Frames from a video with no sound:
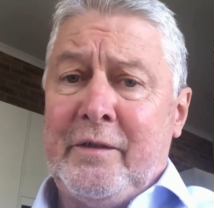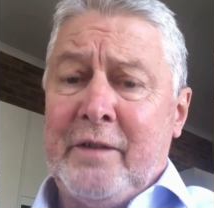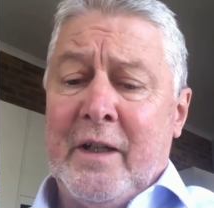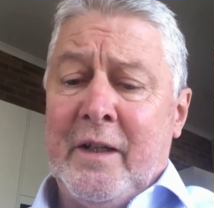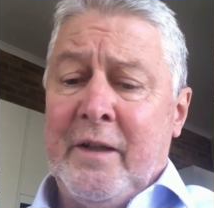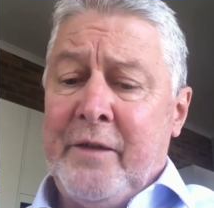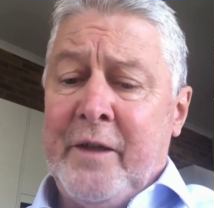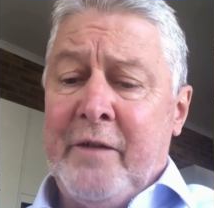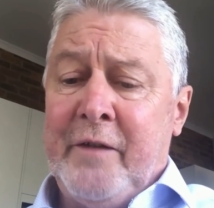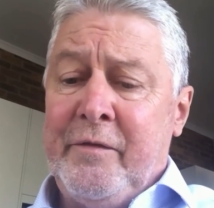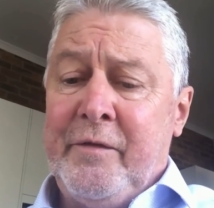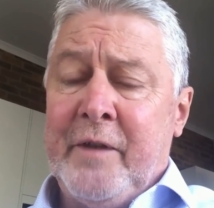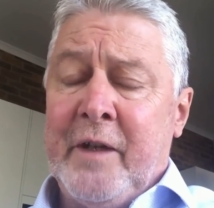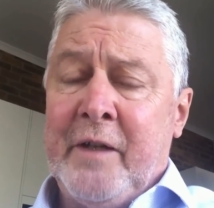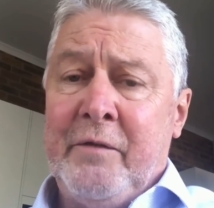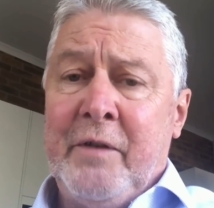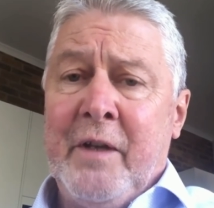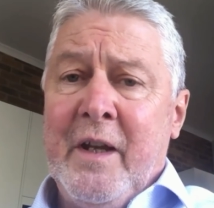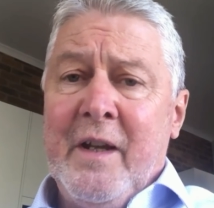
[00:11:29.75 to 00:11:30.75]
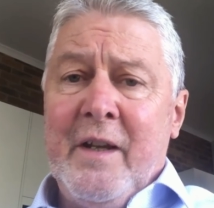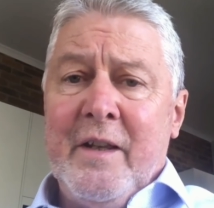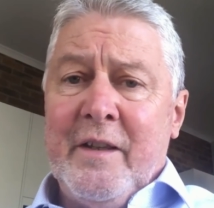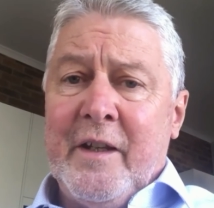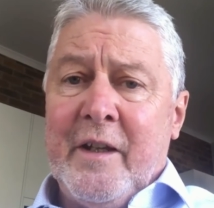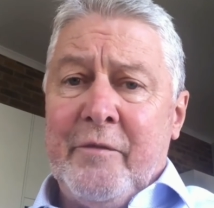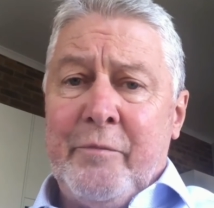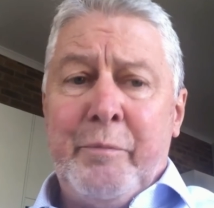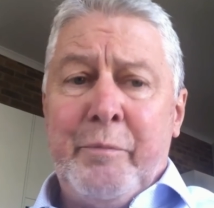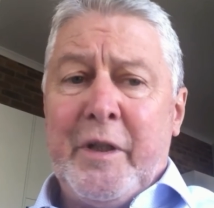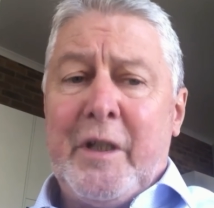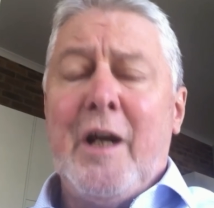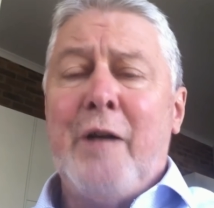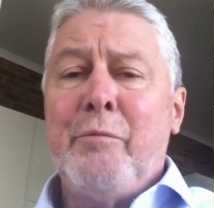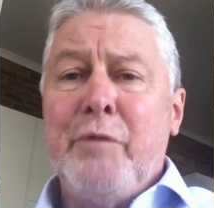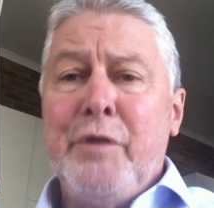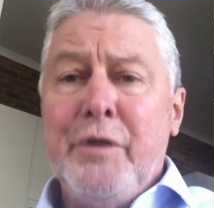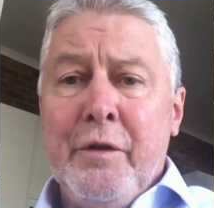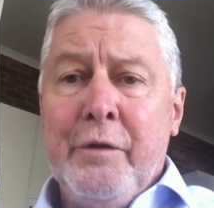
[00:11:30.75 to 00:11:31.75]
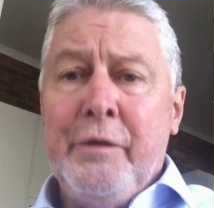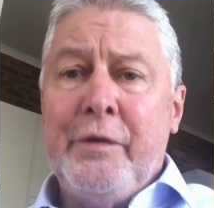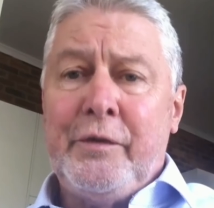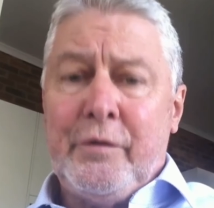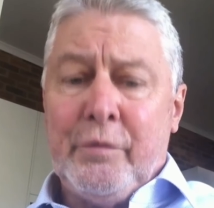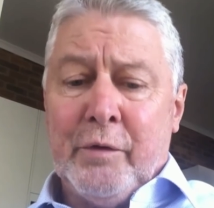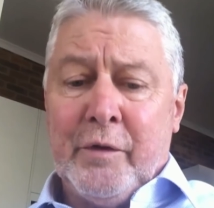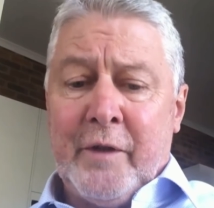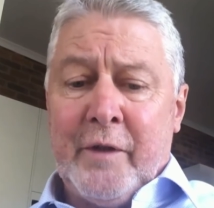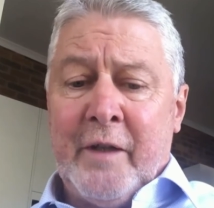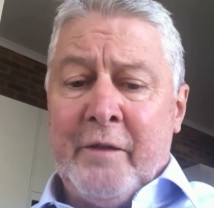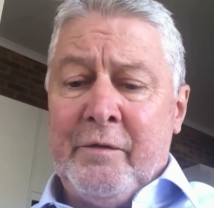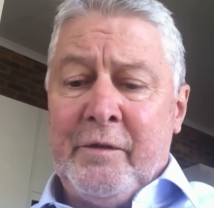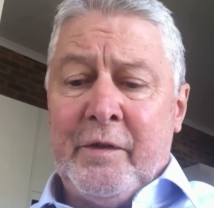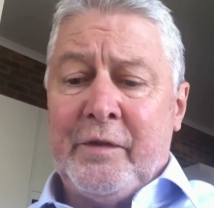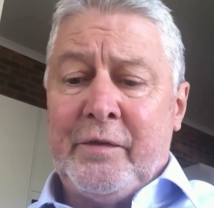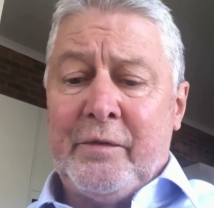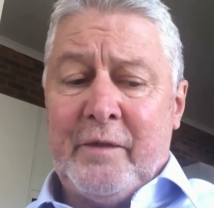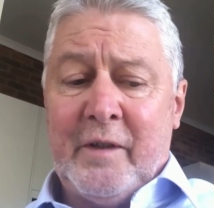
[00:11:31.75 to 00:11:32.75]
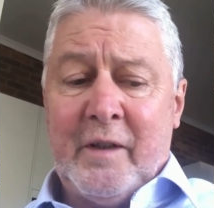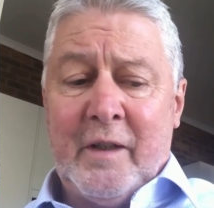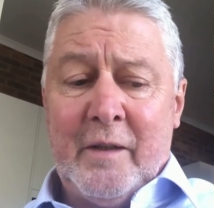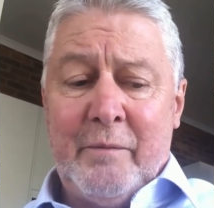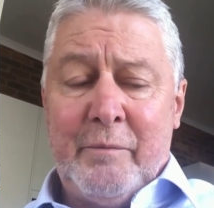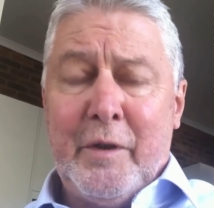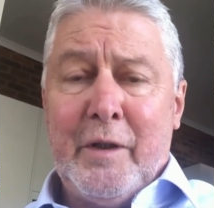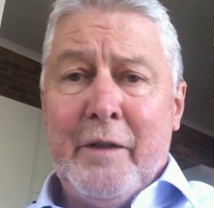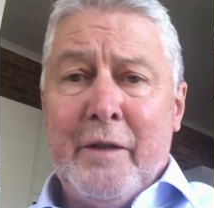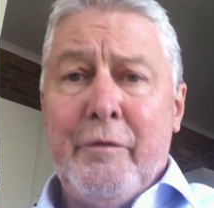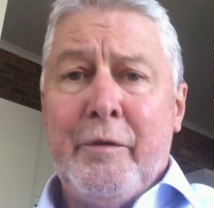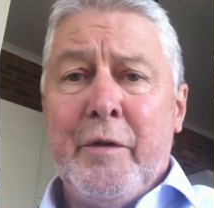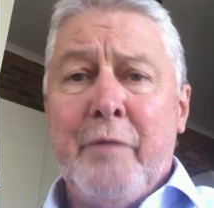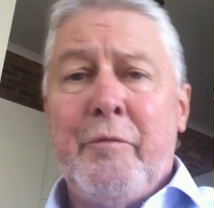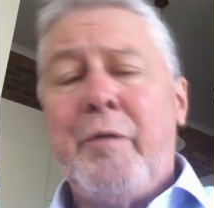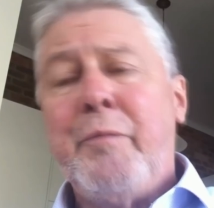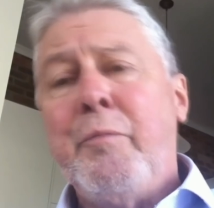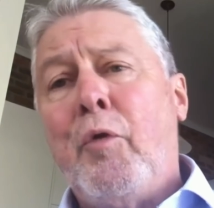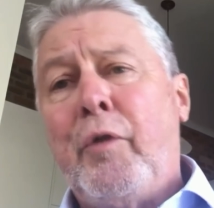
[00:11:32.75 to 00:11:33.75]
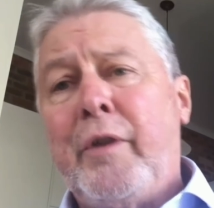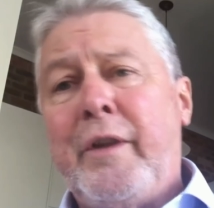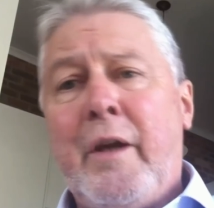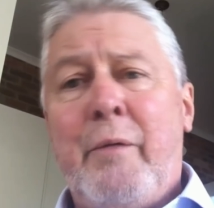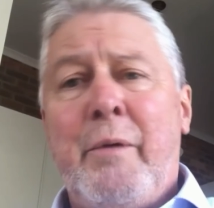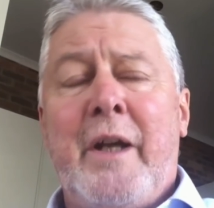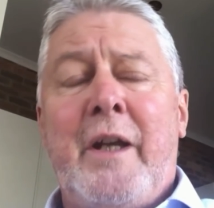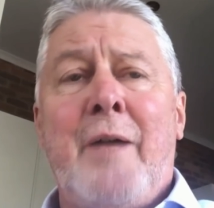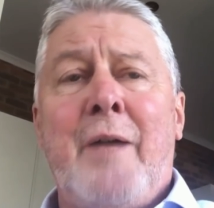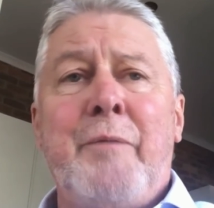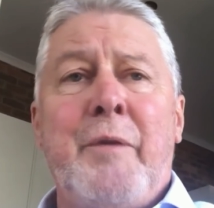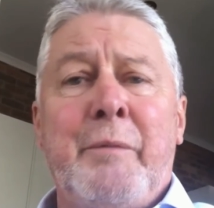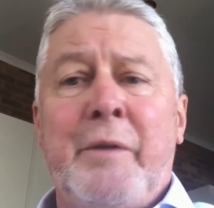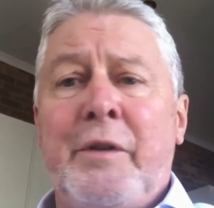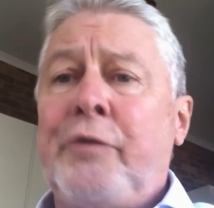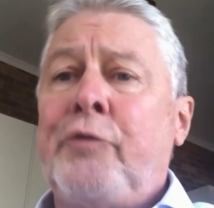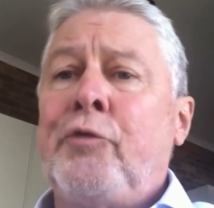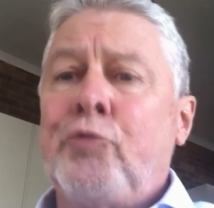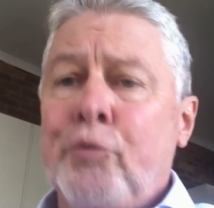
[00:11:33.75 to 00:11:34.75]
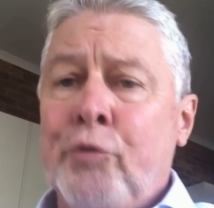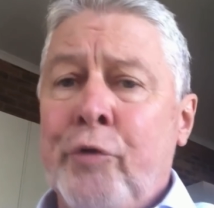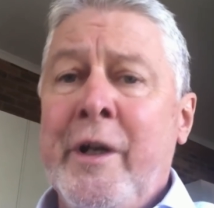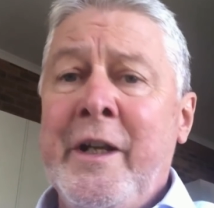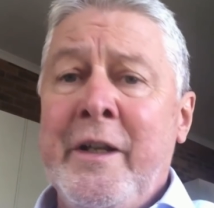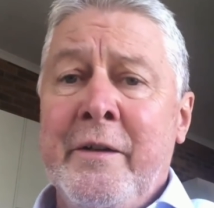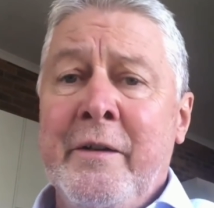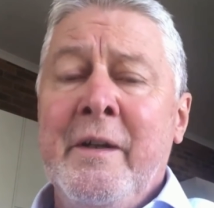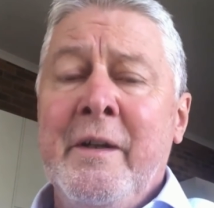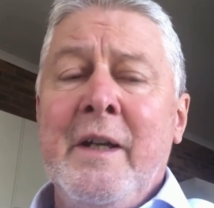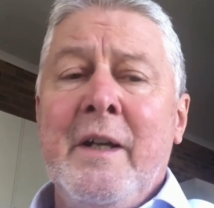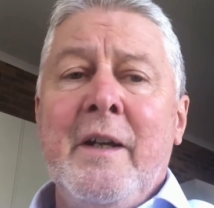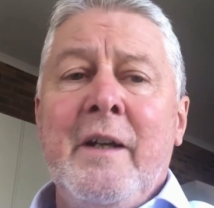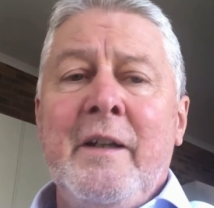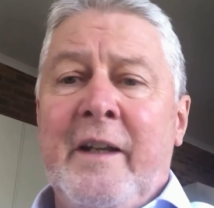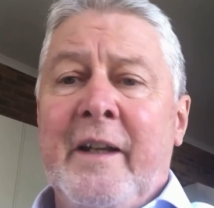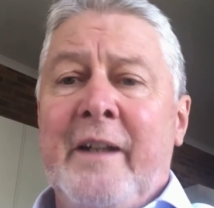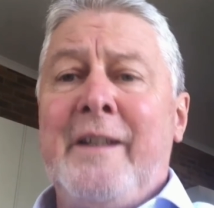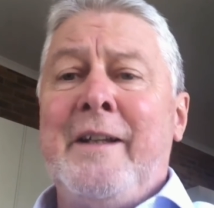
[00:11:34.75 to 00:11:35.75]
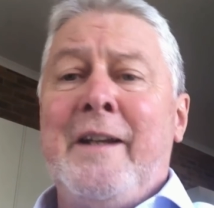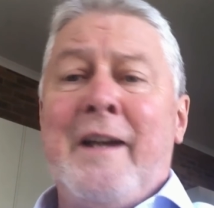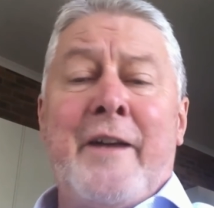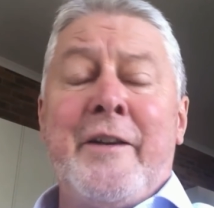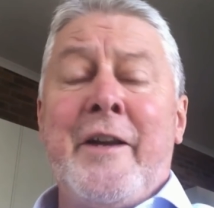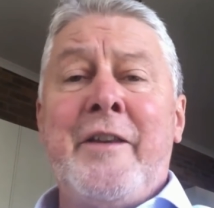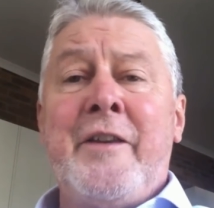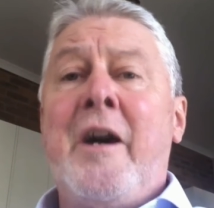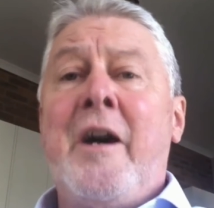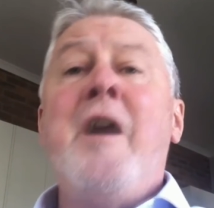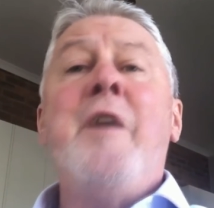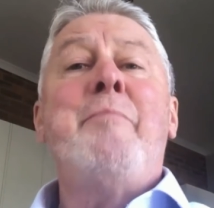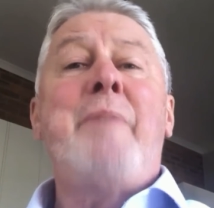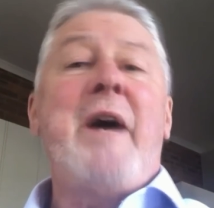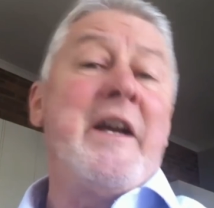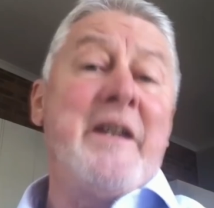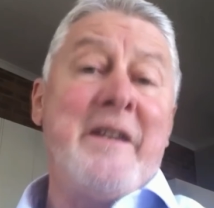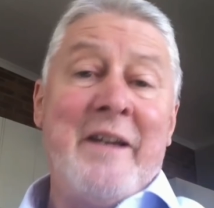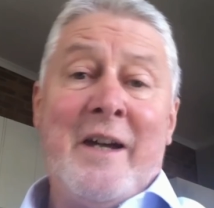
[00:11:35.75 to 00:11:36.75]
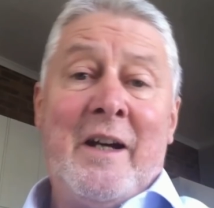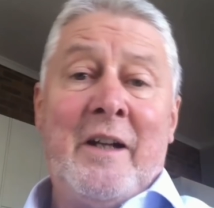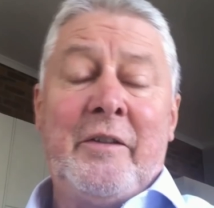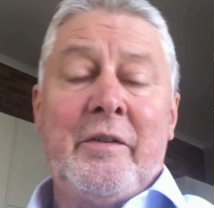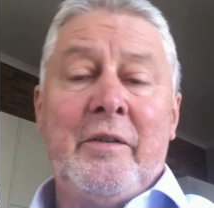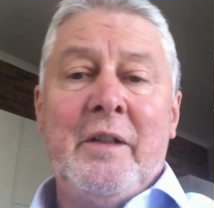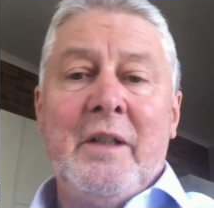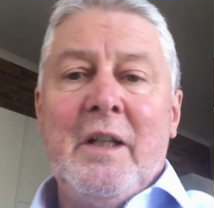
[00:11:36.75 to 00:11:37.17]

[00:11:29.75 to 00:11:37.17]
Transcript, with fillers: Uh, they've they've they've become used to it. They've just uh, you know every, every morning they wake up and they dread getting another pay cut.